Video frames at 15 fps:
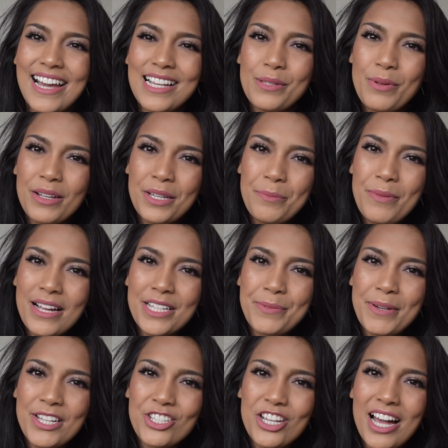guys, welcome back to
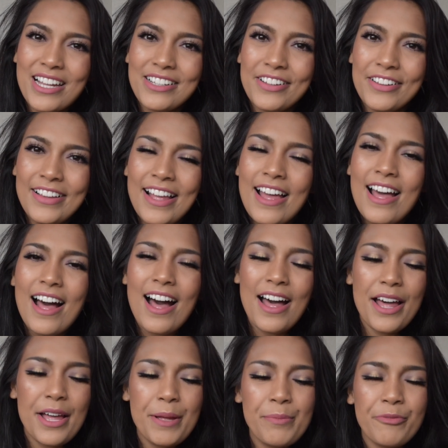my channel.
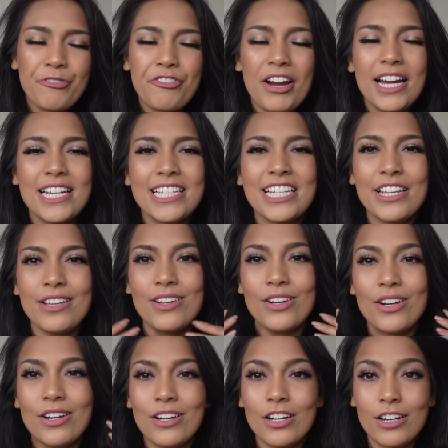Right
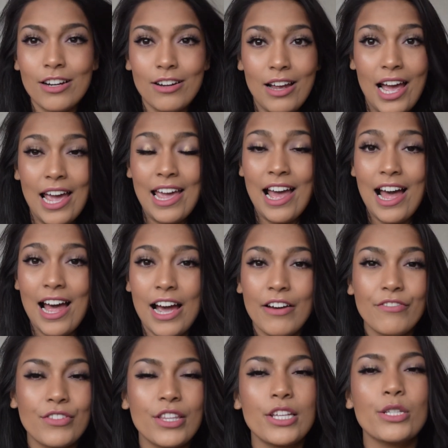here I
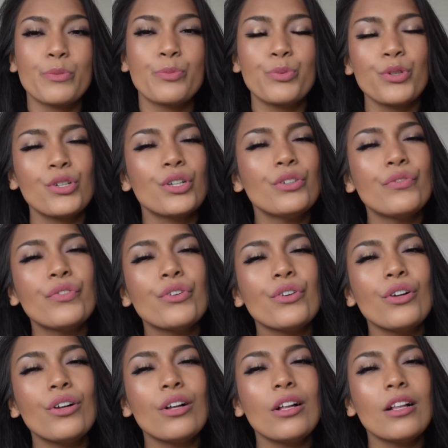have this
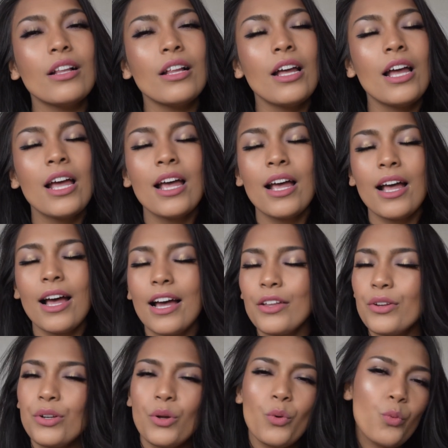beautiful, I
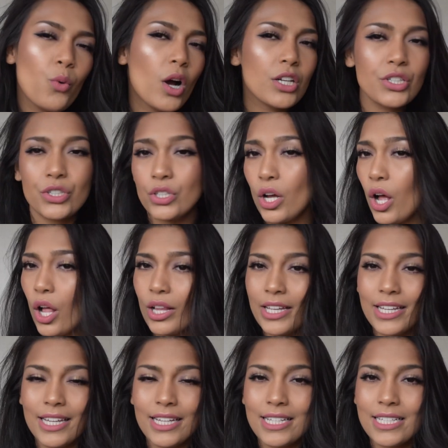don't know what to call
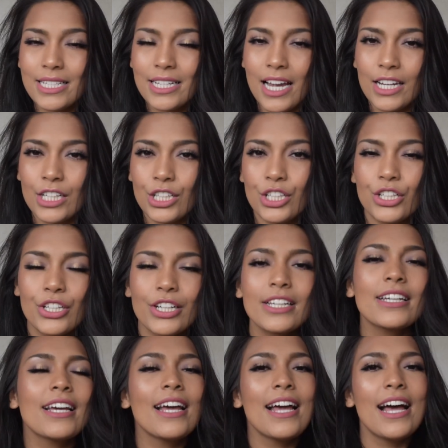it, kind of
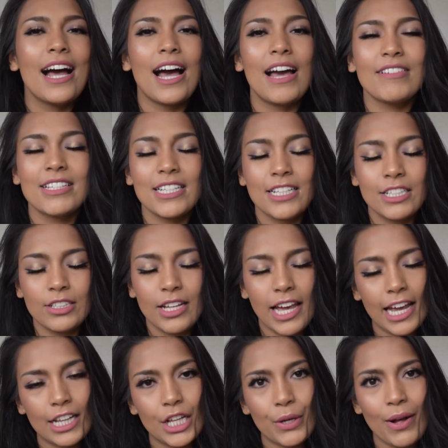look. I did a little
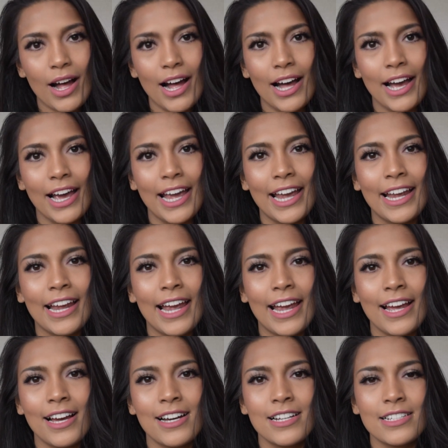halo eye
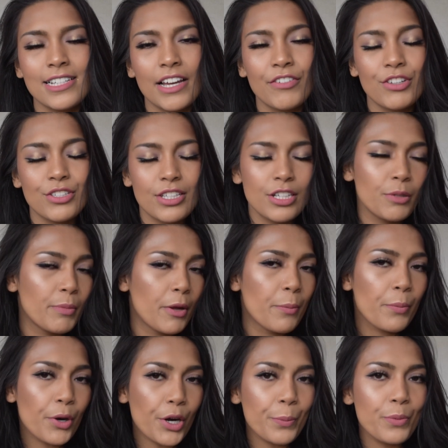and I used a little bit
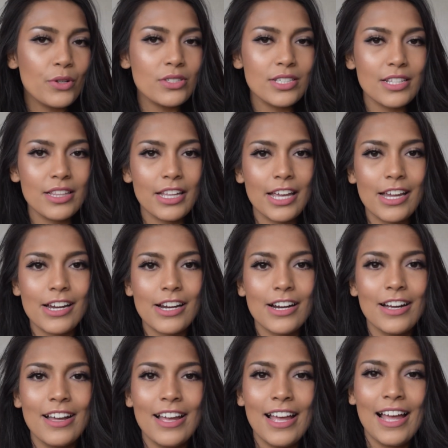of purples in
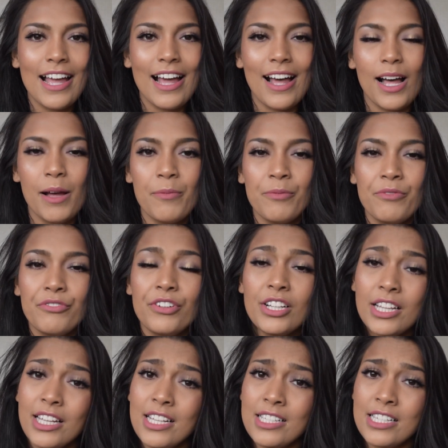there.
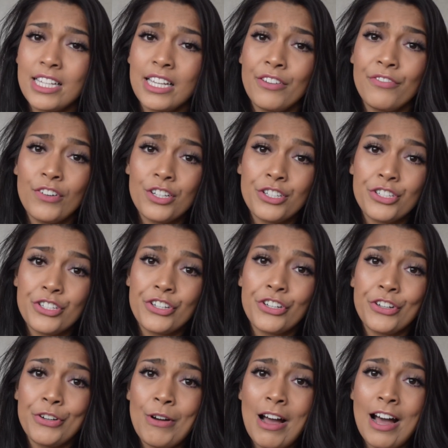Really easy, fun to
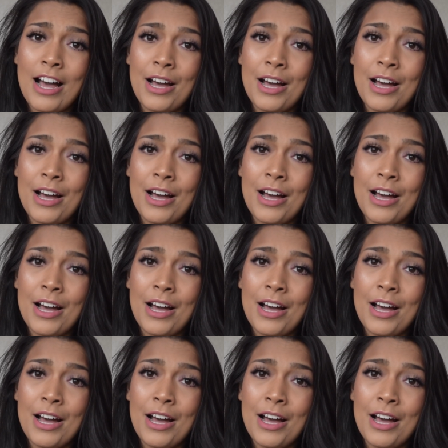do.